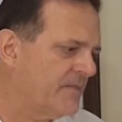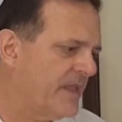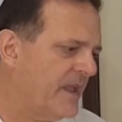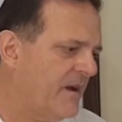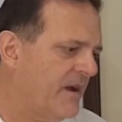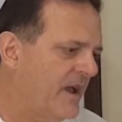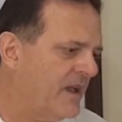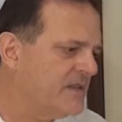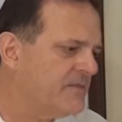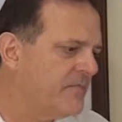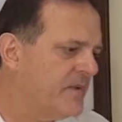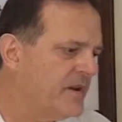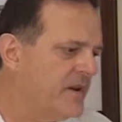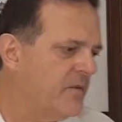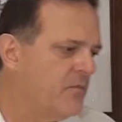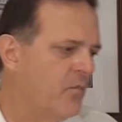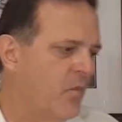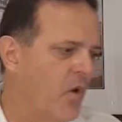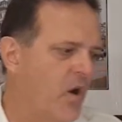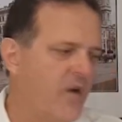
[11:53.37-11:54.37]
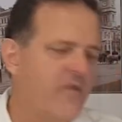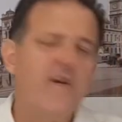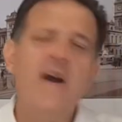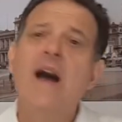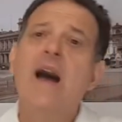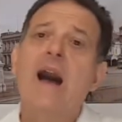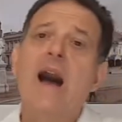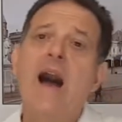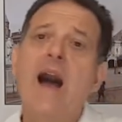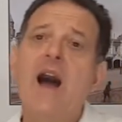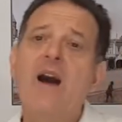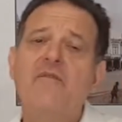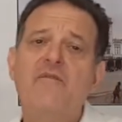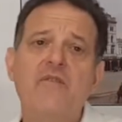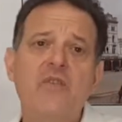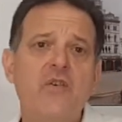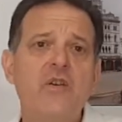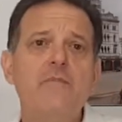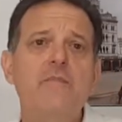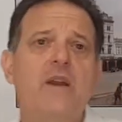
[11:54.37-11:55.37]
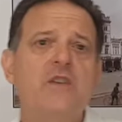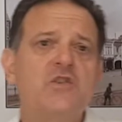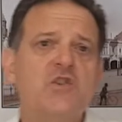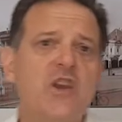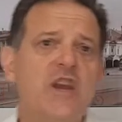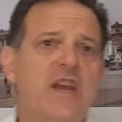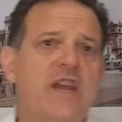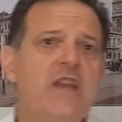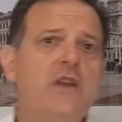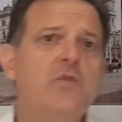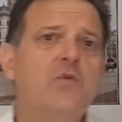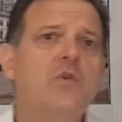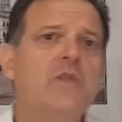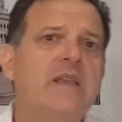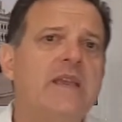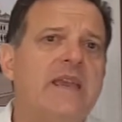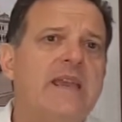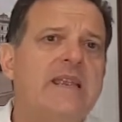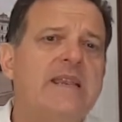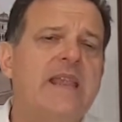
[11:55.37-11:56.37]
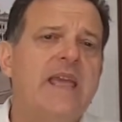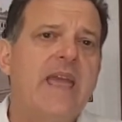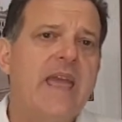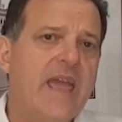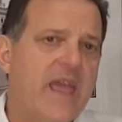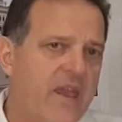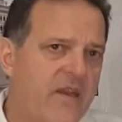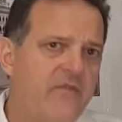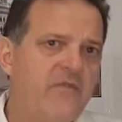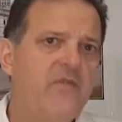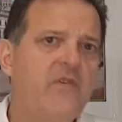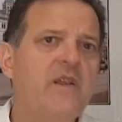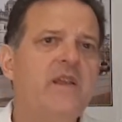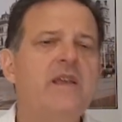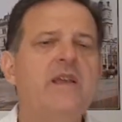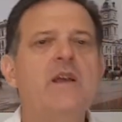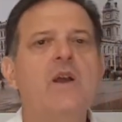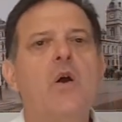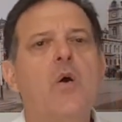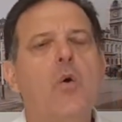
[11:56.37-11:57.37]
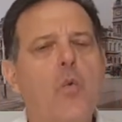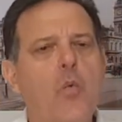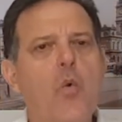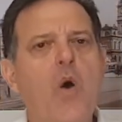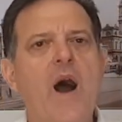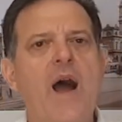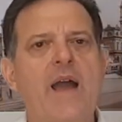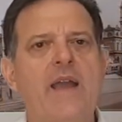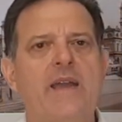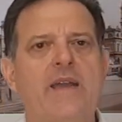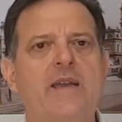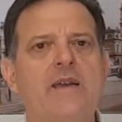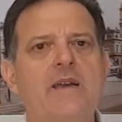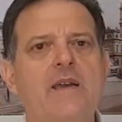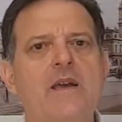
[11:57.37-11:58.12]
Now, husband and wife are very much equal in every way.